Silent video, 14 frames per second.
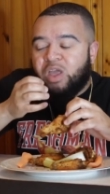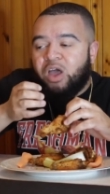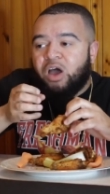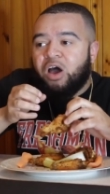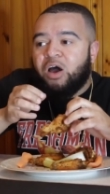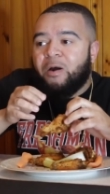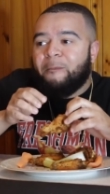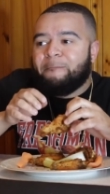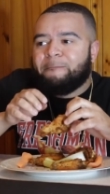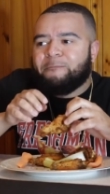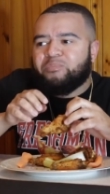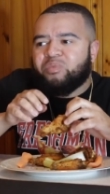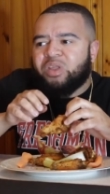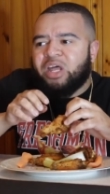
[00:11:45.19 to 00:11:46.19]
And
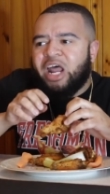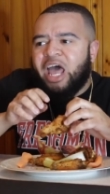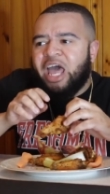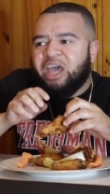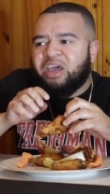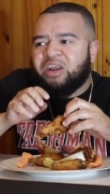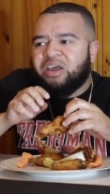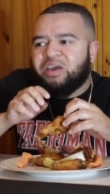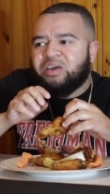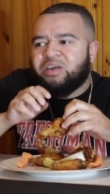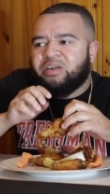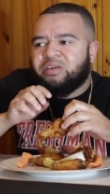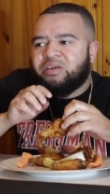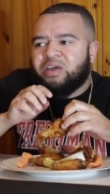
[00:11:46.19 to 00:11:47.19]
I had,
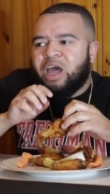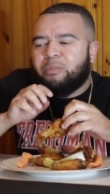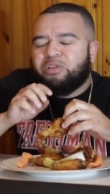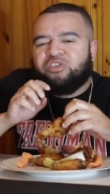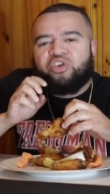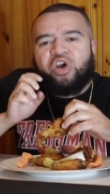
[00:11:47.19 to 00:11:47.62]
I believe,